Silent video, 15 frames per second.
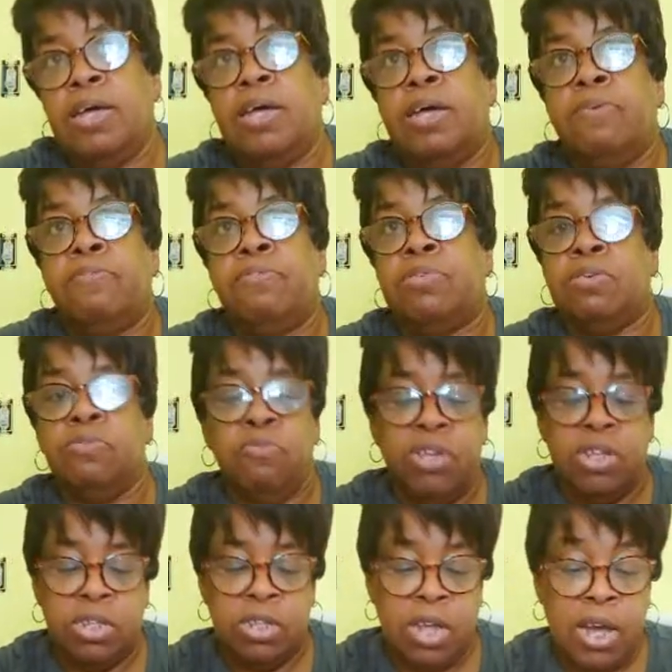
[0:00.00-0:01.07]
And for some
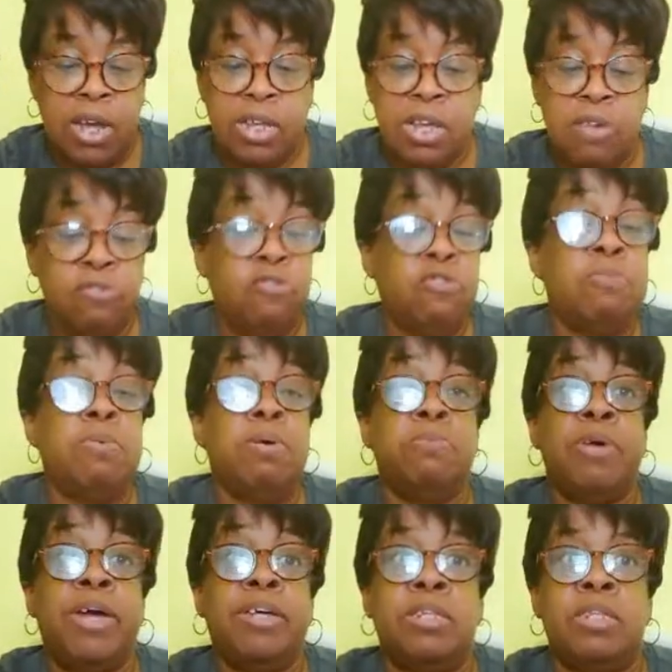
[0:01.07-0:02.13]
reason, I can never
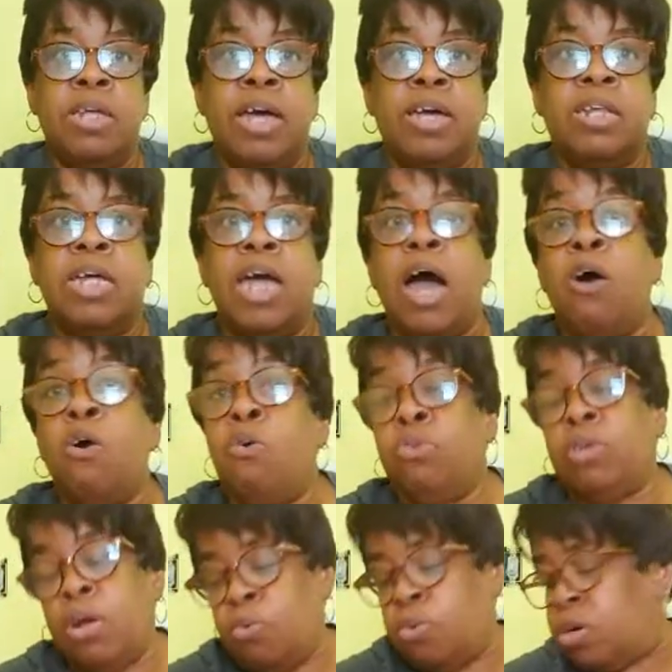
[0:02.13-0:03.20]
remember exactly how
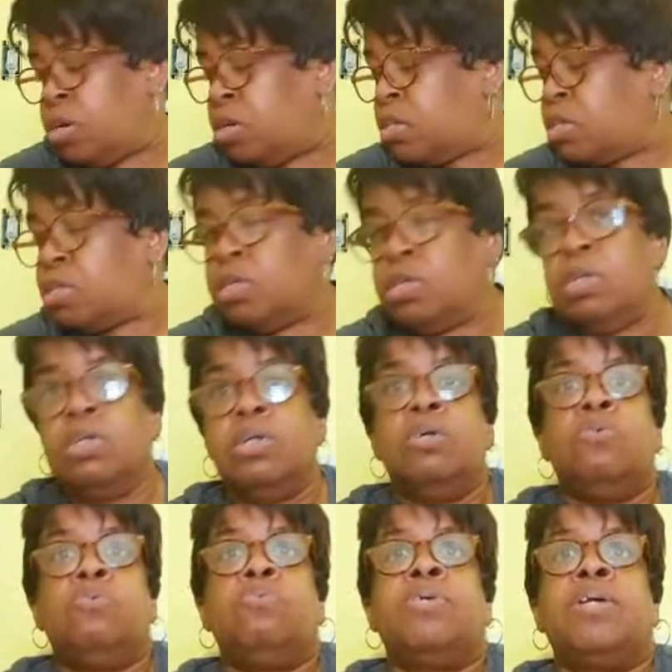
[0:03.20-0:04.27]
old I was
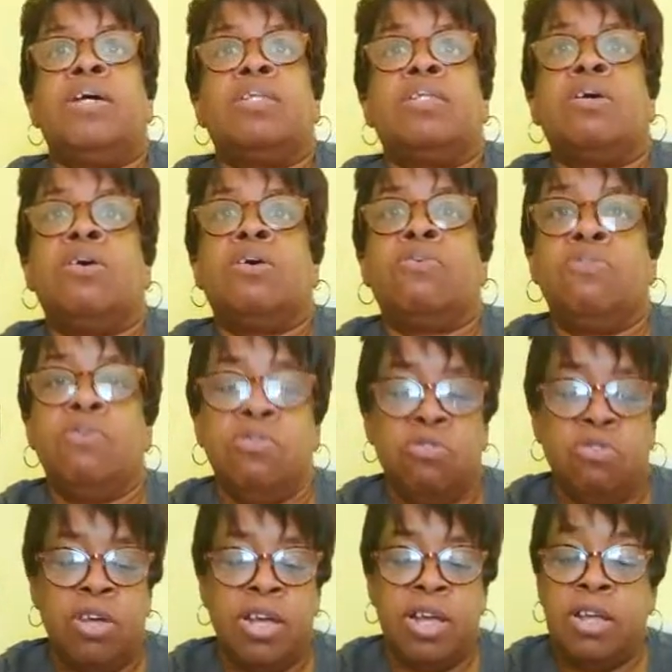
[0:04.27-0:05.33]
when I started
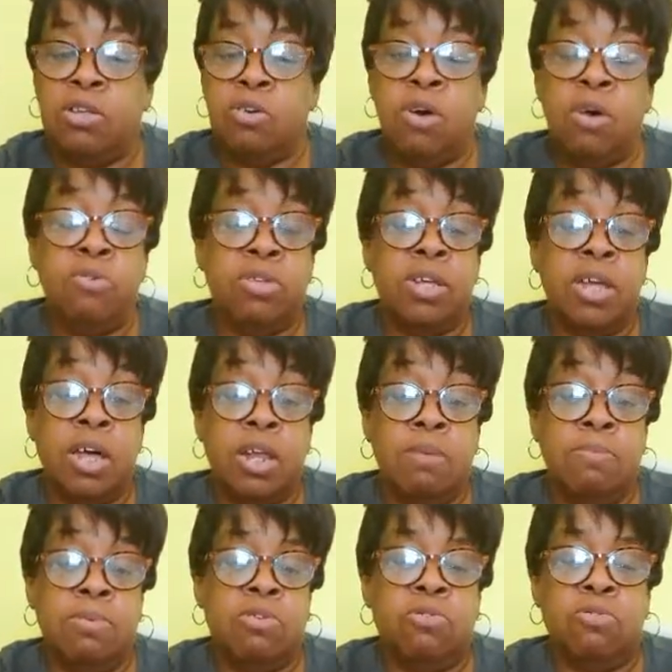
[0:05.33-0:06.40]
crocheting. I know I was in
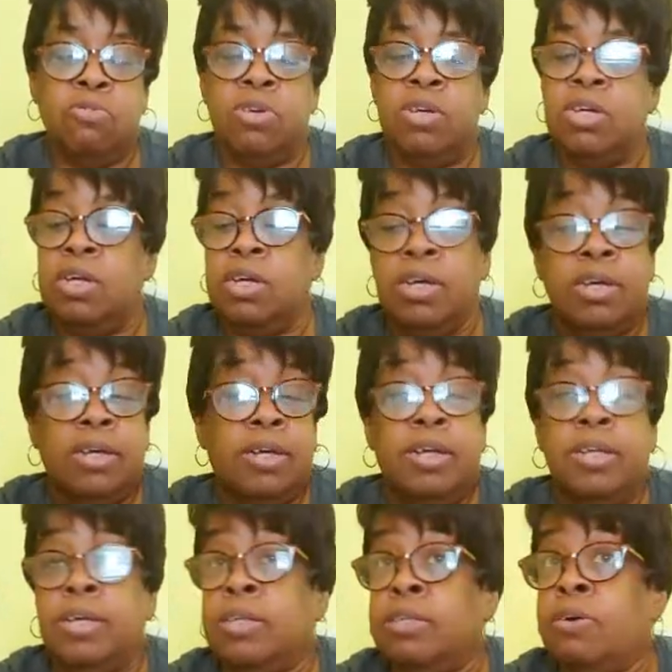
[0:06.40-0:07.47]
elementary,
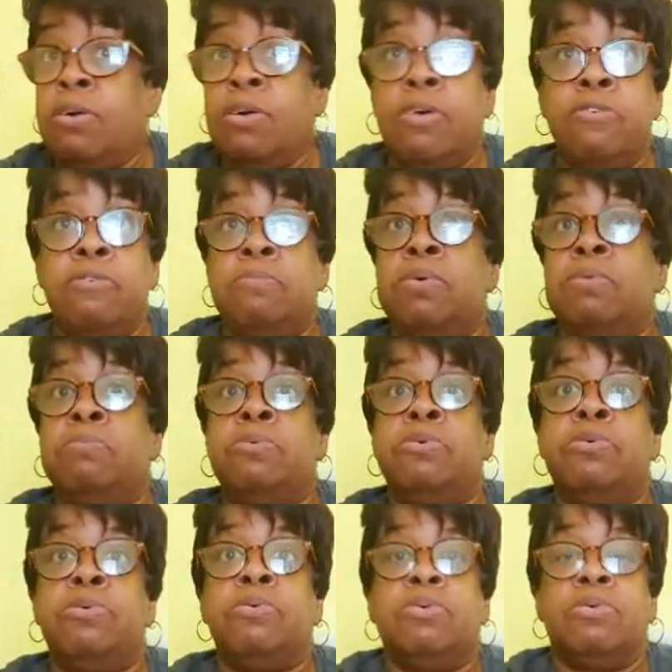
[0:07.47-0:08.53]
and that's all I remember.